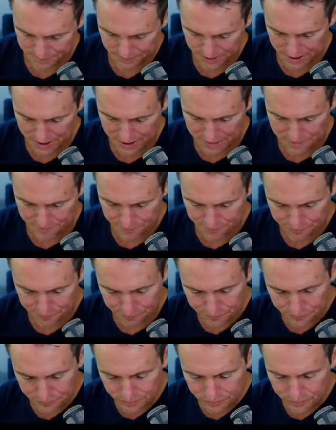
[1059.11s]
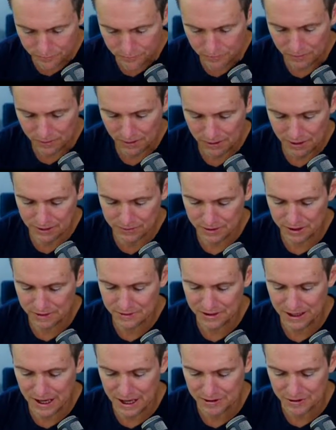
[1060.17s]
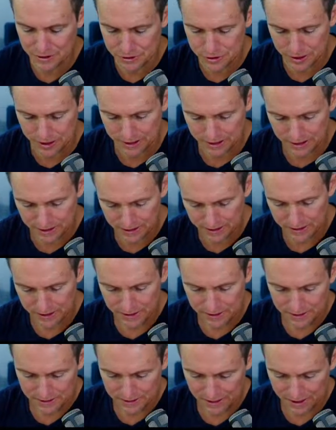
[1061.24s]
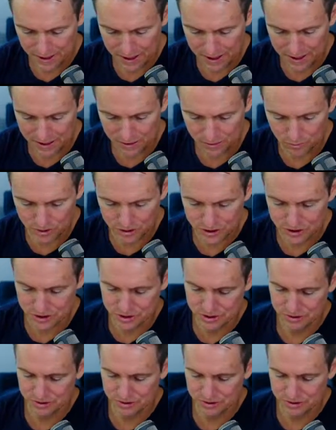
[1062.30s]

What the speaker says: And then the other thing, which is,